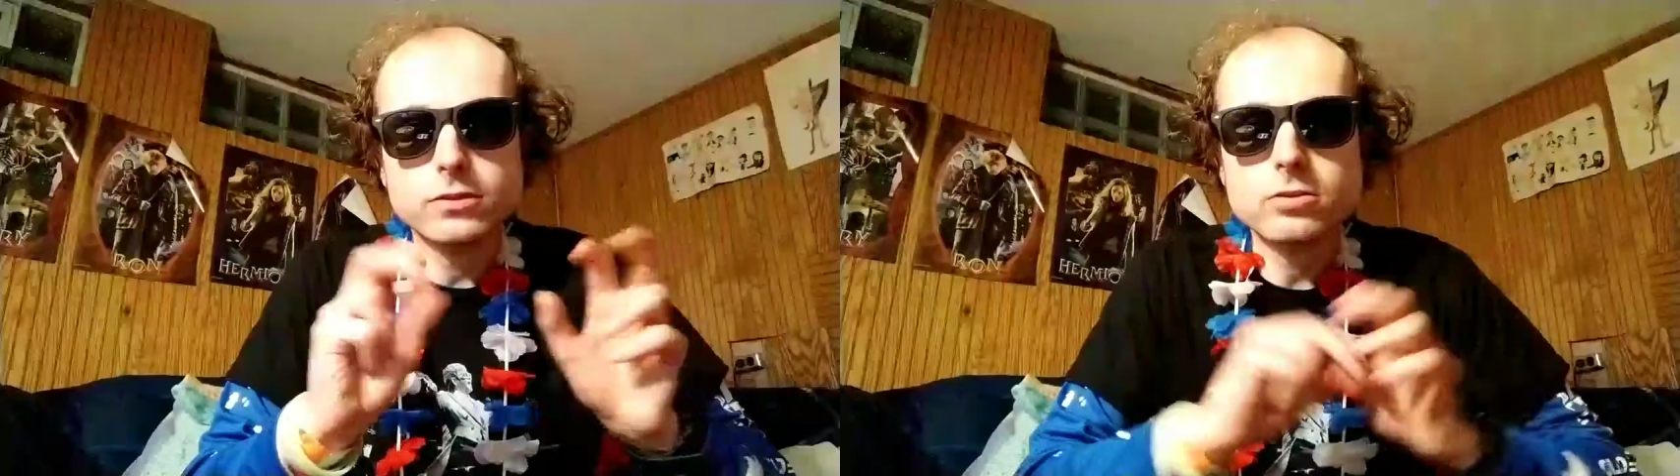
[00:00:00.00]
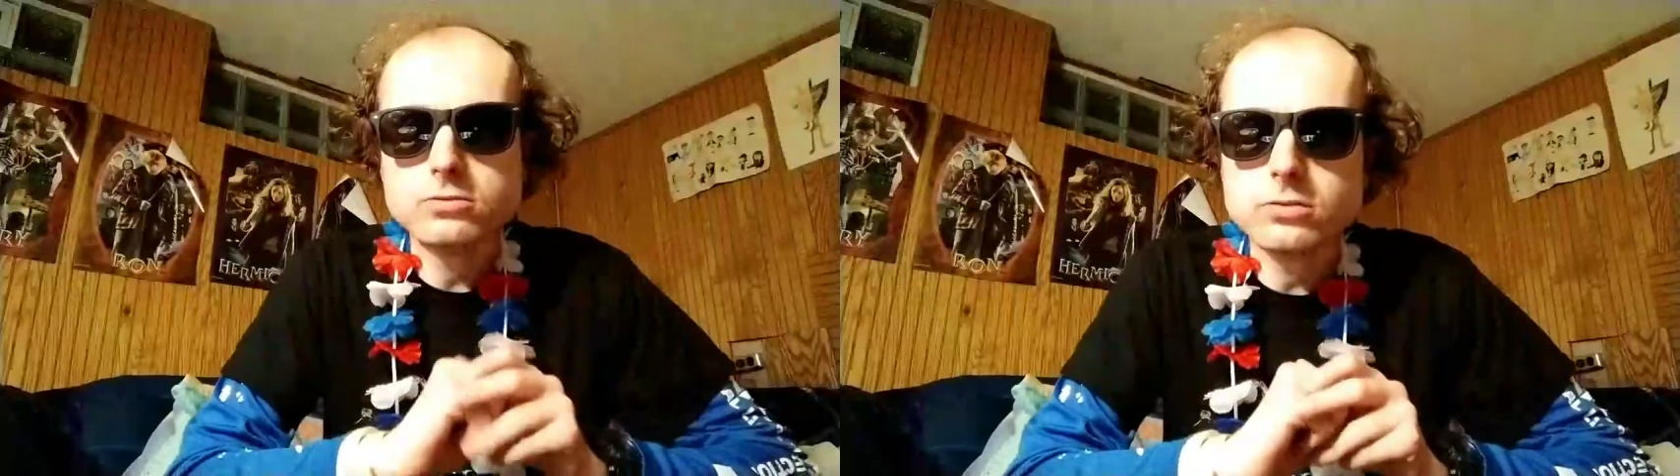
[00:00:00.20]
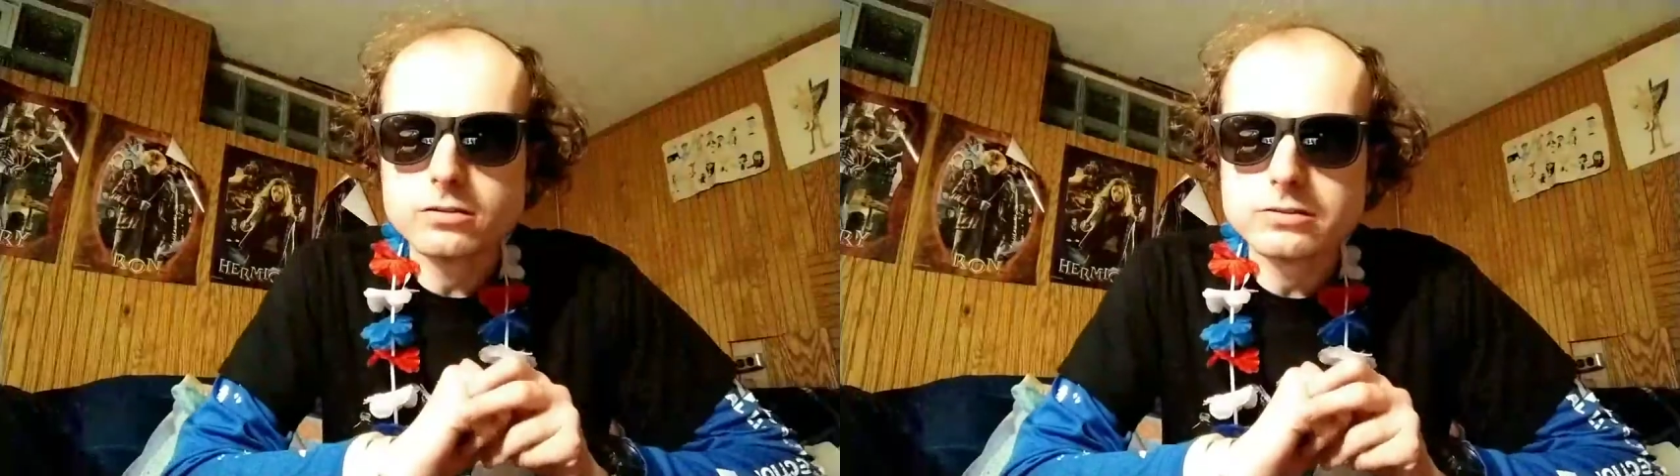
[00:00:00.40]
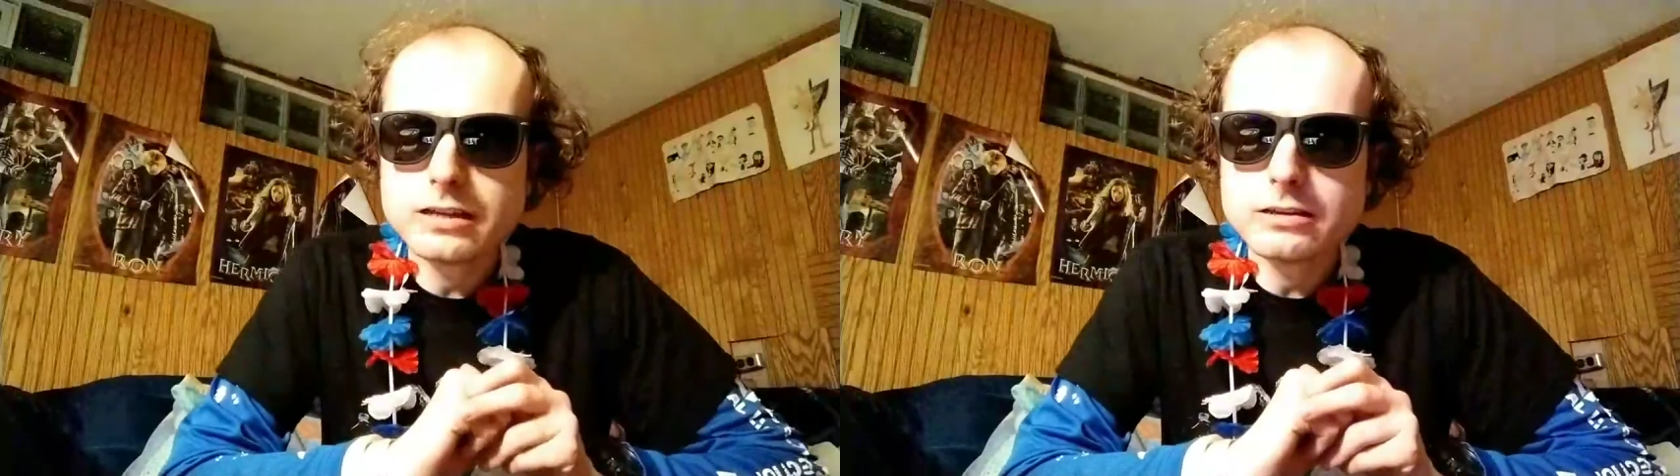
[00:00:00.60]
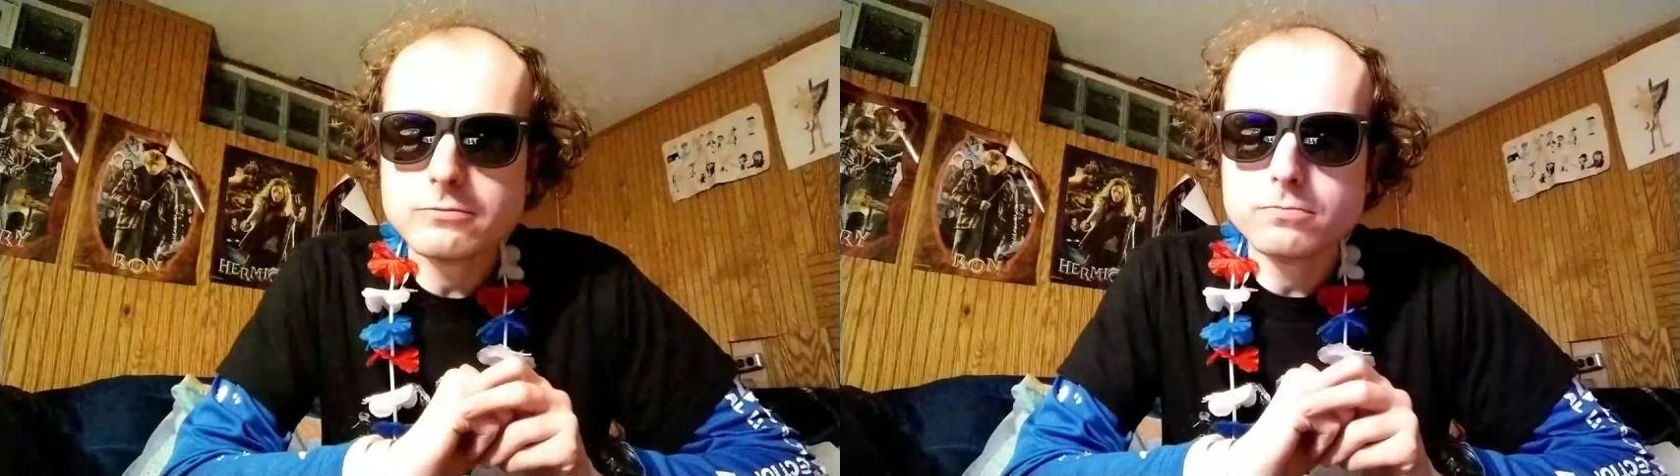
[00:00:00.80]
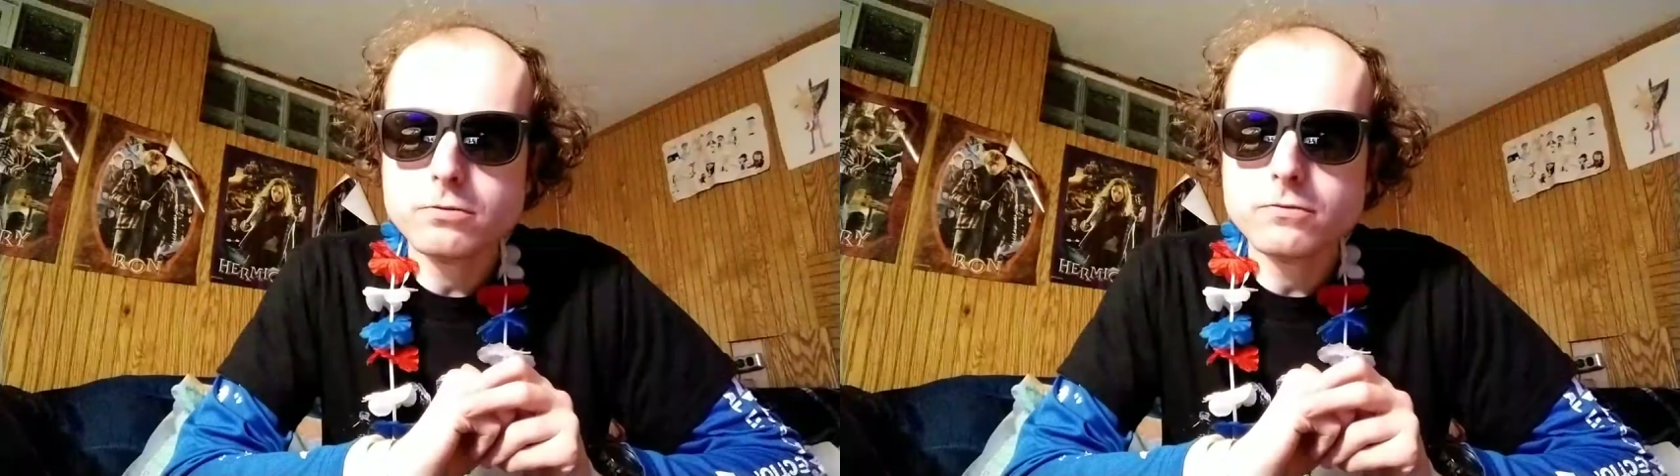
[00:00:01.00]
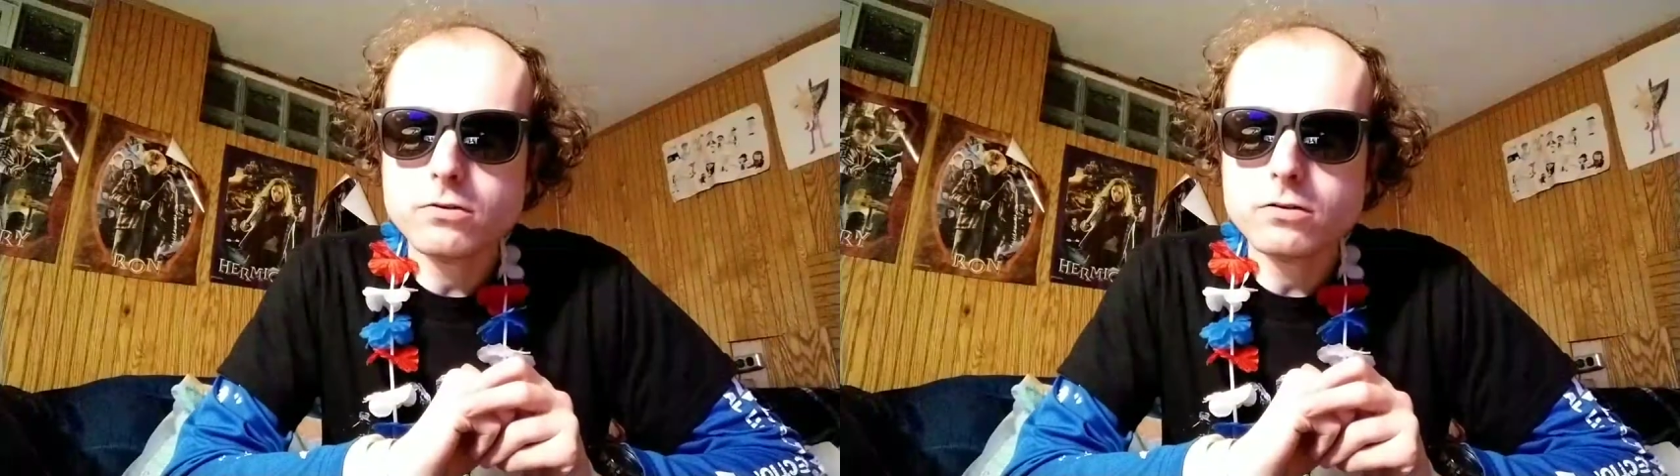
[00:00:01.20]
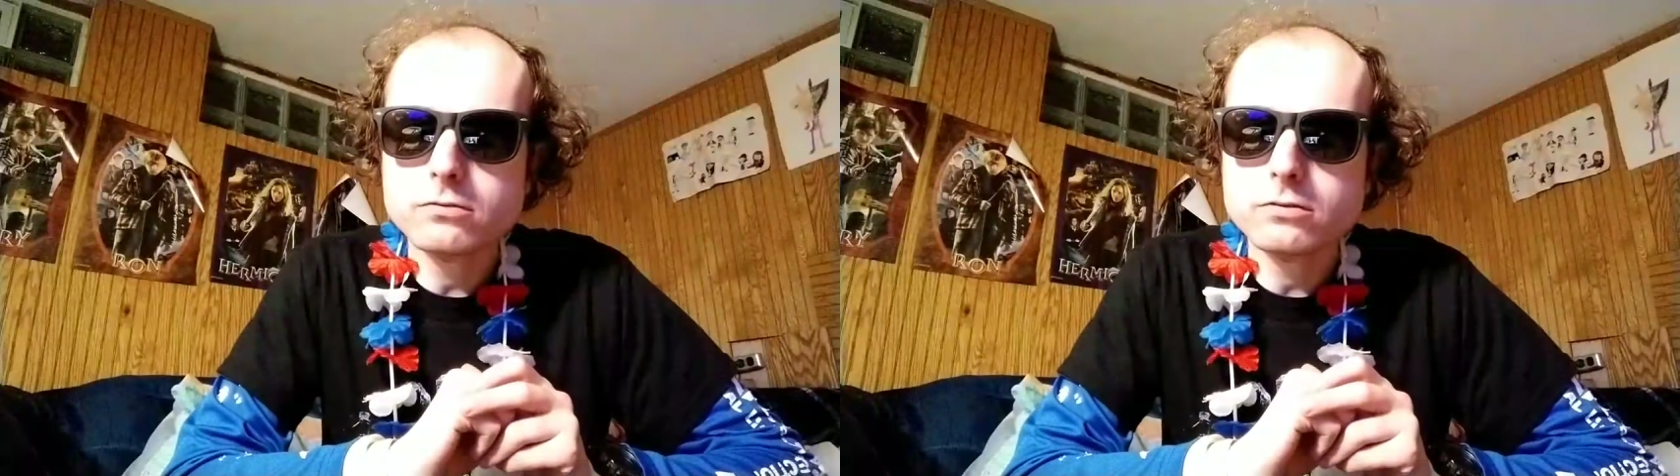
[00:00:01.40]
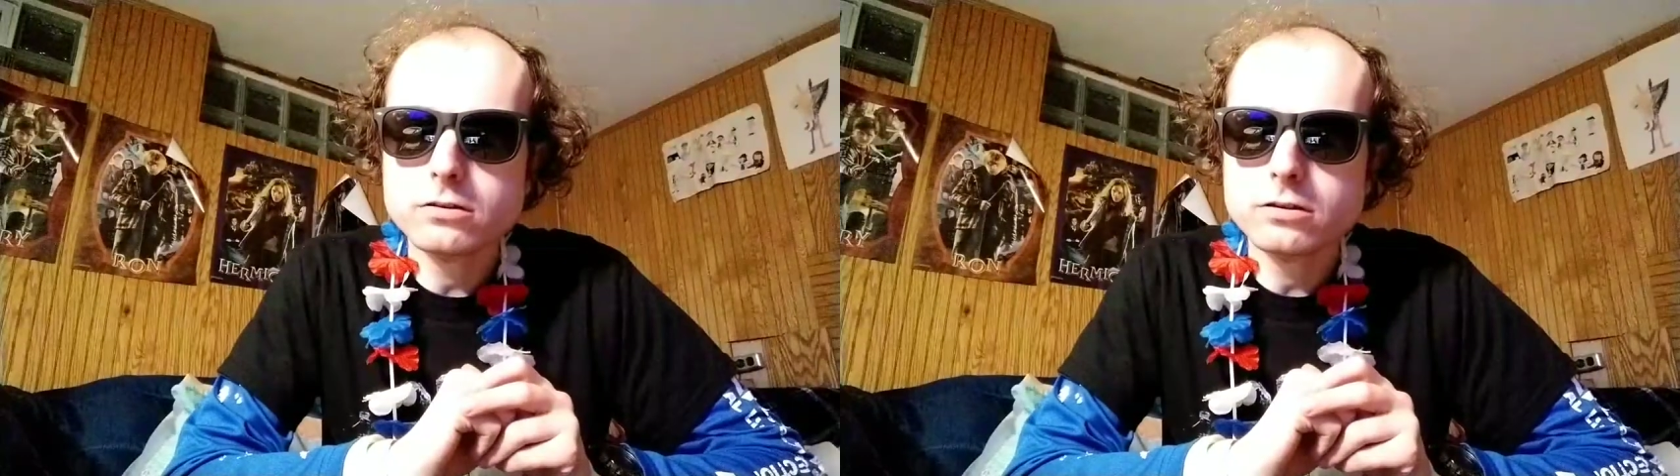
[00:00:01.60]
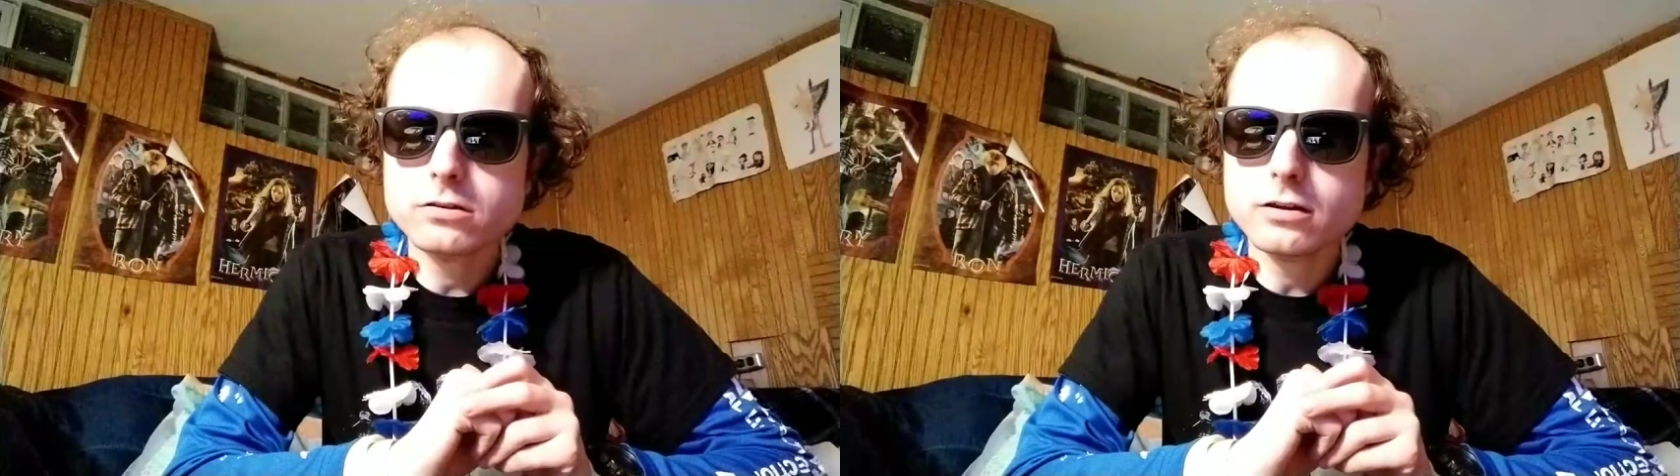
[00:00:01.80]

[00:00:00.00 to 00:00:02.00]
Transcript: the songs that he performed